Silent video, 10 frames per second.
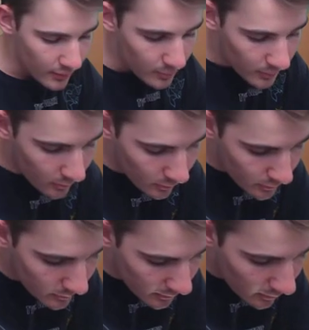it's really
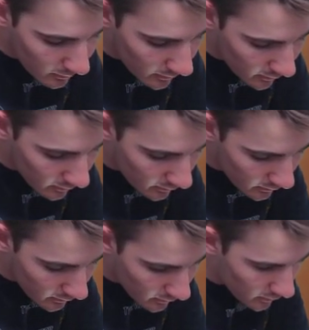awesome. How many?
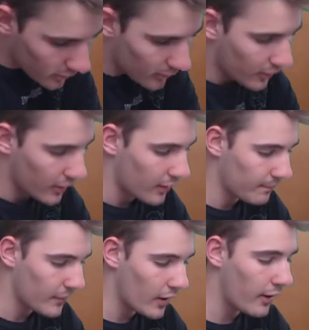Yeah,
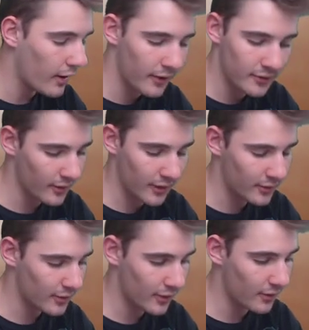okay.
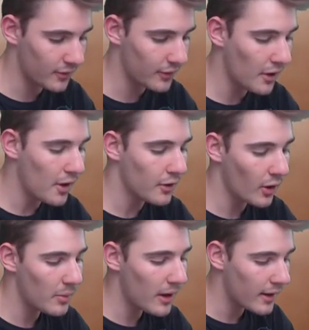I just got confused.
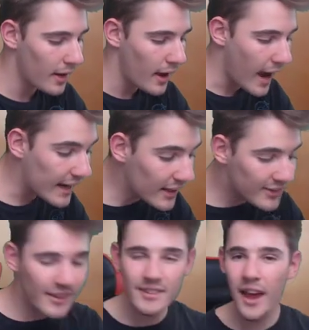No bad. And a
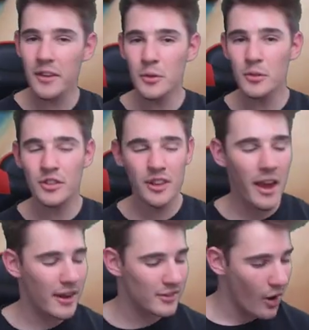Sizzazzle
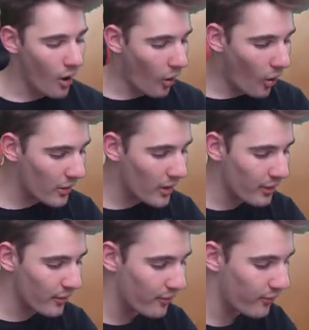GX on
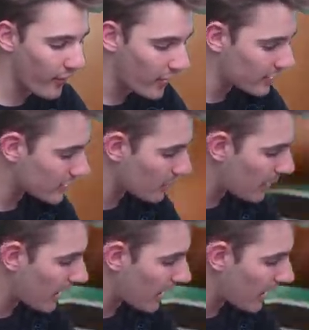the first